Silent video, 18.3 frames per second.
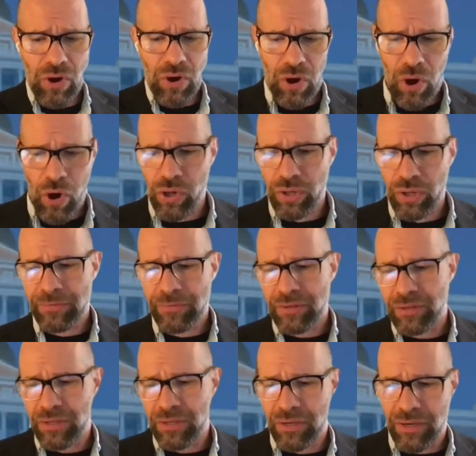all of
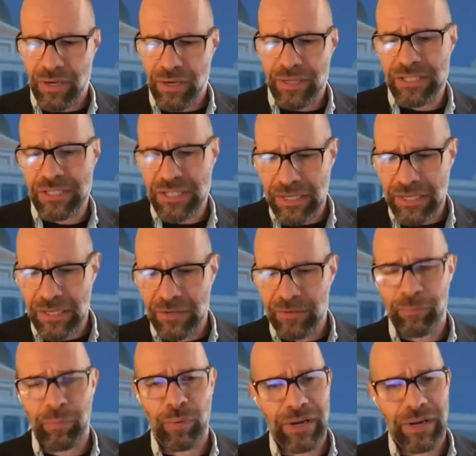the
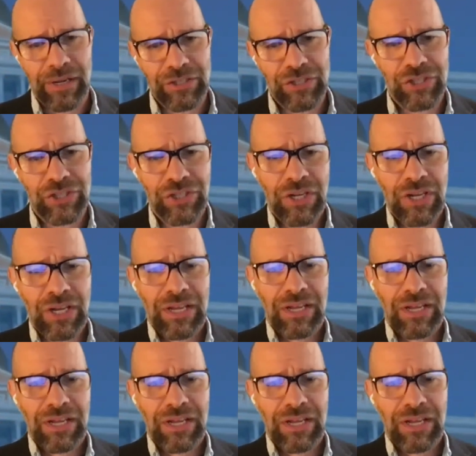executive branch